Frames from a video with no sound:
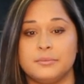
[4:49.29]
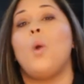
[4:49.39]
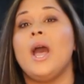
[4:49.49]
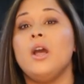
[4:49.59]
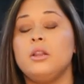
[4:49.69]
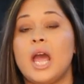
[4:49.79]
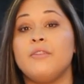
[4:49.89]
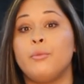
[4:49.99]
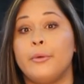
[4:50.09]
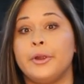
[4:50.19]

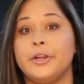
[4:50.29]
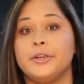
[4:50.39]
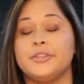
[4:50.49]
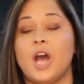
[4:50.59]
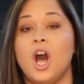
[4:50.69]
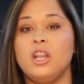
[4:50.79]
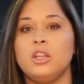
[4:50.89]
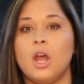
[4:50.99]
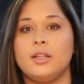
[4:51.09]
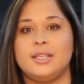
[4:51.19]
Wildlife warriors
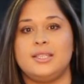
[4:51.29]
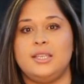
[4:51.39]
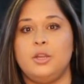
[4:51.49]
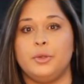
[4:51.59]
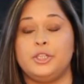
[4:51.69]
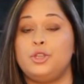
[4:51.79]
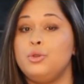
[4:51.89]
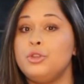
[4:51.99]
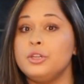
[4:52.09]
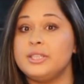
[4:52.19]
unlock the secret
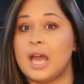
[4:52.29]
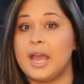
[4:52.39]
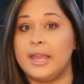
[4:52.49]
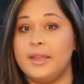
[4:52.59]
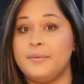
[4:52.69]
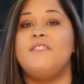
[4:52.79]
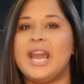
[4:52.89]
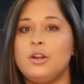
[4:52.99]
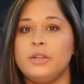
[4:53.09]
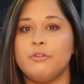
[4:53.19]
to their diet,
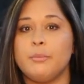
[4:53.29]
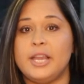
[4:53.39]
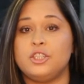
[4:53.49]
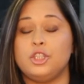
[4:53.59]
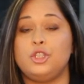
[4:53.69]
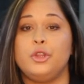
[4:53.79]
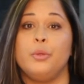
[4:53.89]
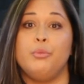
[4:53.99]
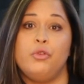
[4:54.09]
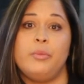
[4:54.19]
vital information to
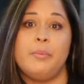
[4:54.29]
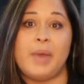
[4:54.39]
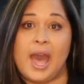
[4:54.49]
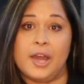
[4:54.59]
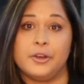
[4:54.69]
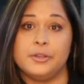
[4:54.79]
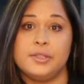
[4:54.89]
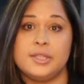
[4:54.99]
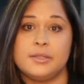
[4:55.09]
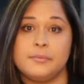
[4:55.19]
their movement
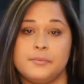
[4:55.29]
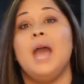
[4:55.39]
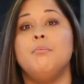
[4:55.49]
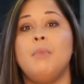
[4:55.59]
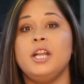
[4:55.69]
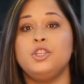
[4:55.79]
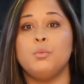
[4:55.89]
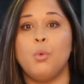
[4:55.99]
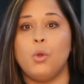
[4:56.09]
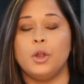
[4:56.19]
patterns, and much
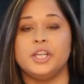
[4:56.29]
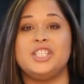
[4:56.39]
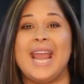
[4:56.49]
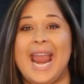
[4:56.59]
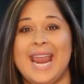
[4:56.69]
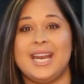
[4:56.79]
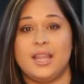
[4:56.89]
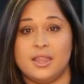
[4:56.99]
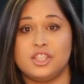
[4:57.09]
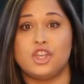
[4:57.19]
more to aid
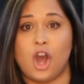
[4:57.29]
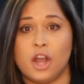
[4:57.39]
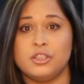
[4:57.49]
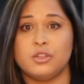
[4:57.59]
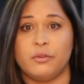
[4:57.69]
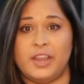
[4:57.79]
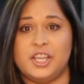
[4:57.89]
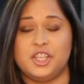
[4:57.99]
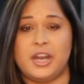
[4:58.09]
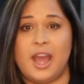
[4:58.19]
in this
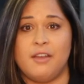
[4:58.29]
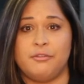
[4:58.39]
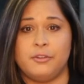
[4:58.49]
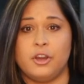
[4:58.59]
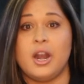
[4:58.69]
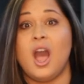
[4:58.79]
conservation effort